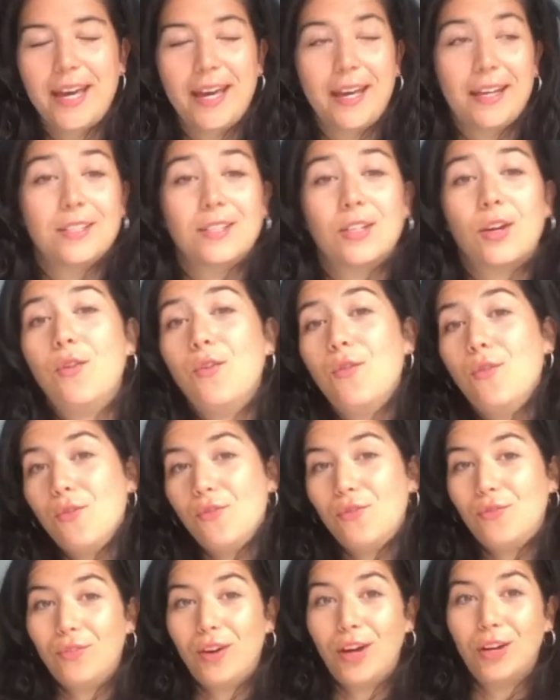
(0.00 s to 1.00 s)
So
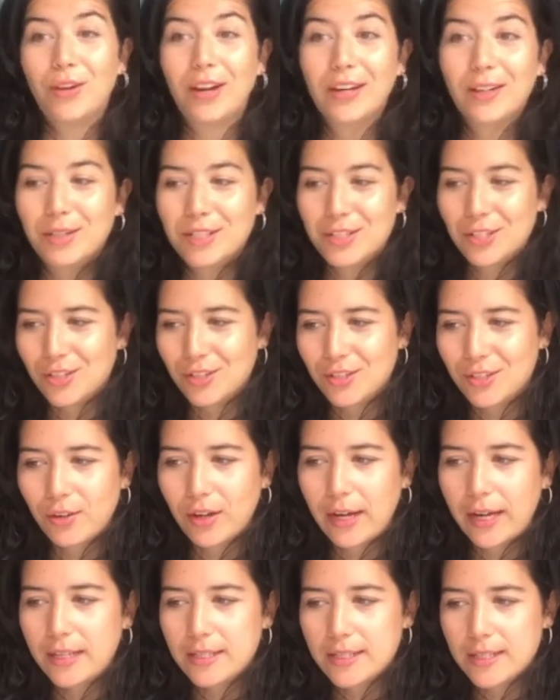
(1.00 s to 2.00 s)
a great question. So
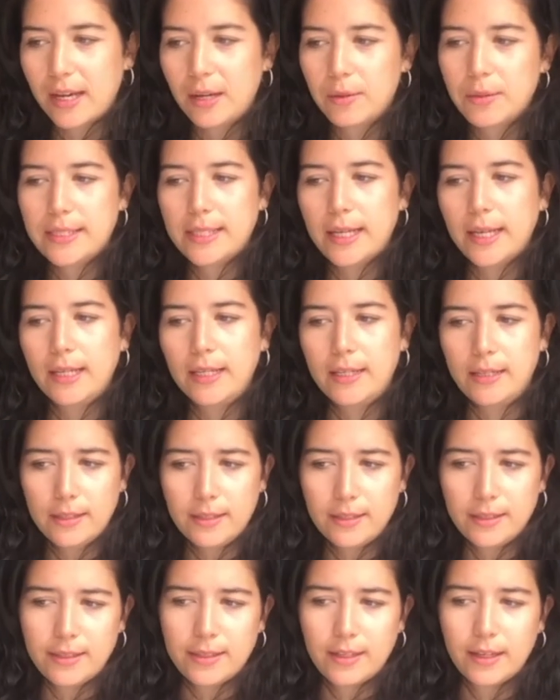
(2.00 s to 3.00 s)
as I was saying,
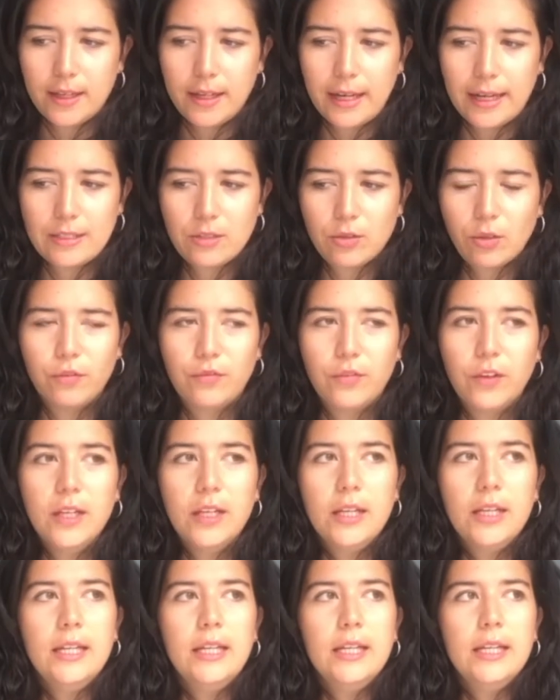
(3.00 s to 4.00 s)
that I sort of
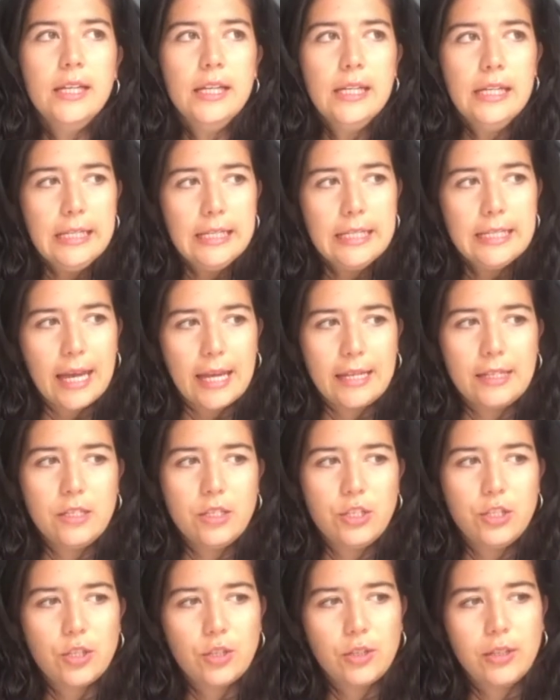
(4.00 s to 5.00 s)

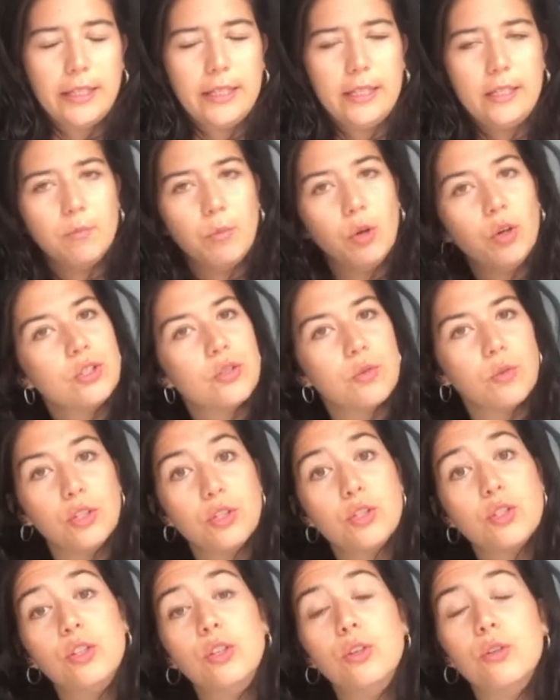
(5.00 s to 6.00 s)
tend to lean more
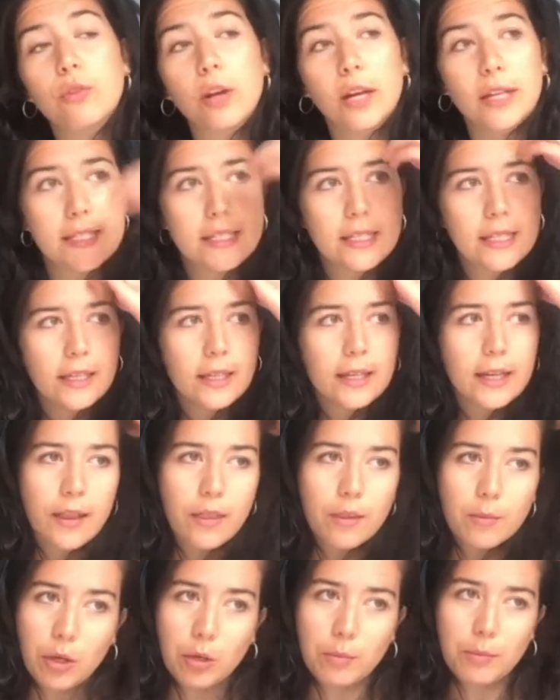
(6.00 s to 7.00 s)
towards new writing at
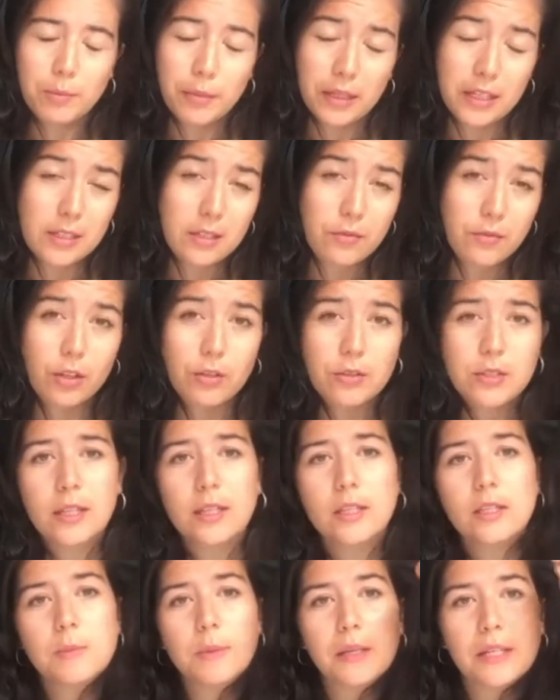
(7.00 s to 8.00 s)
the moment because of those
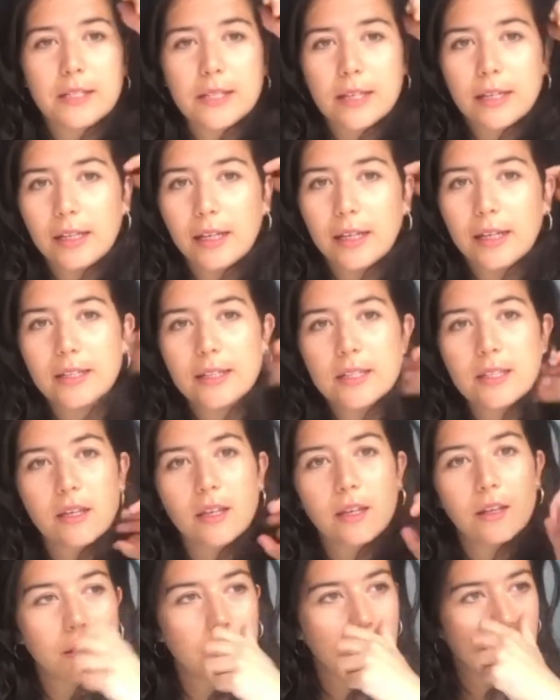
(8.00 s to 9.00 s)
things, because I
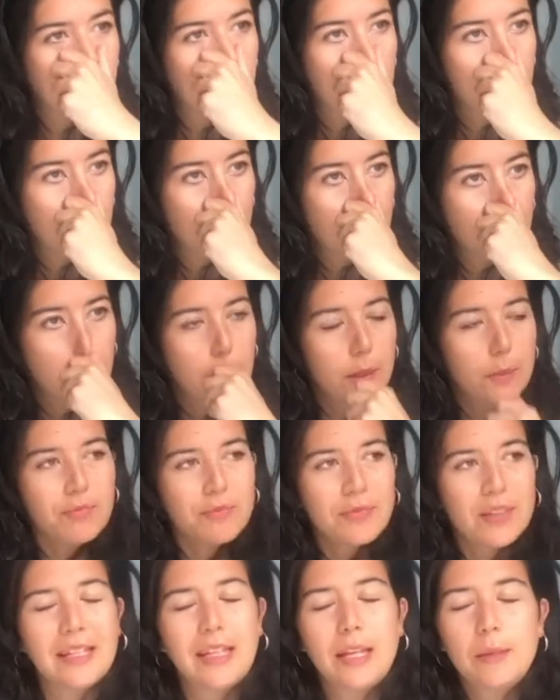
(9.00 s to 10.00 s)

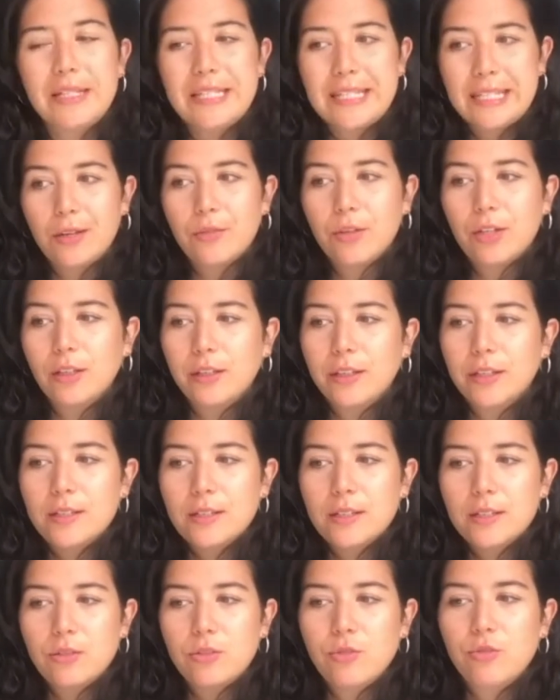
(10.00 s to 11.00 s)
like material
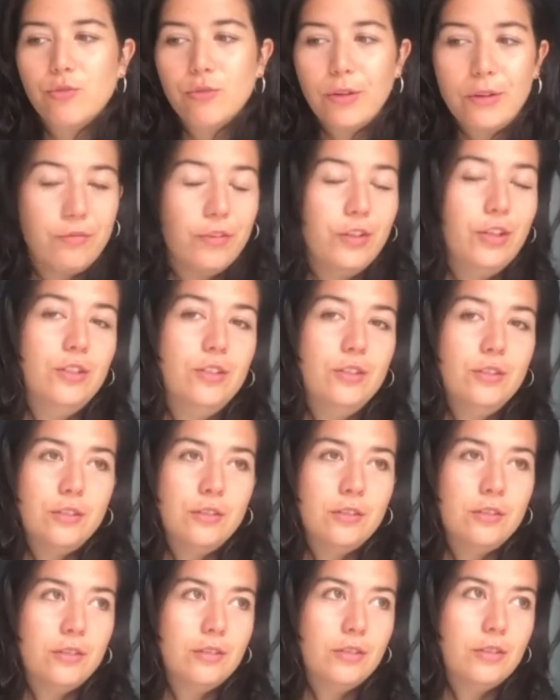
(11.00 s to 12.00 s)
that's driven
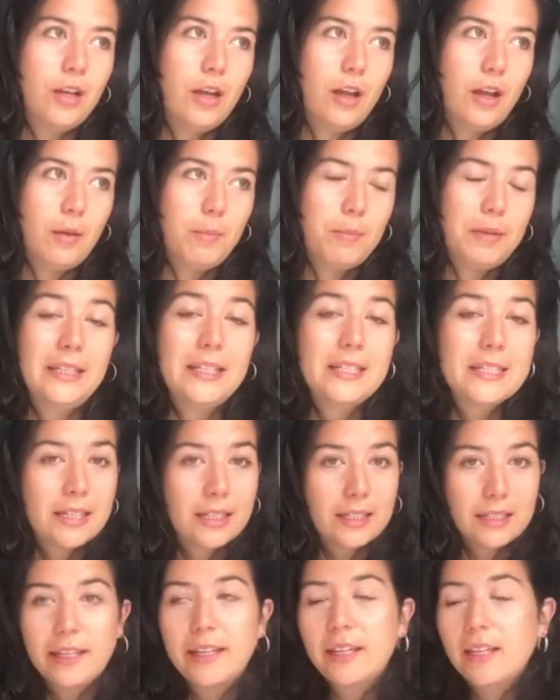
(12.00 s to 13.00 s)

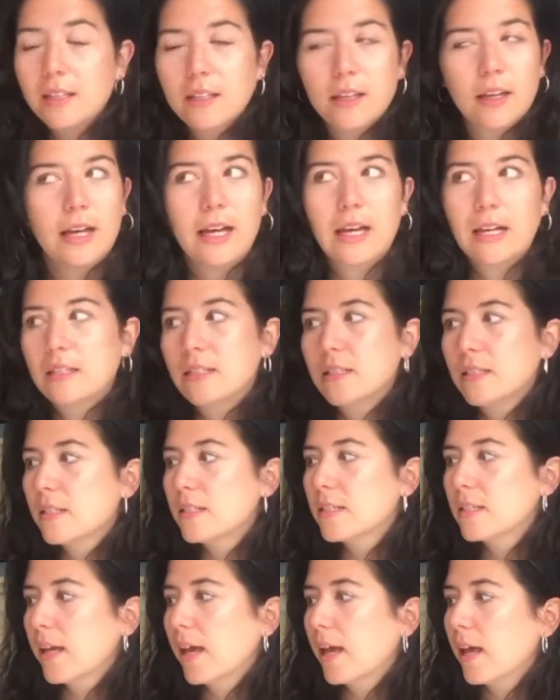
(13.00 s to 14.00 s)
politically, and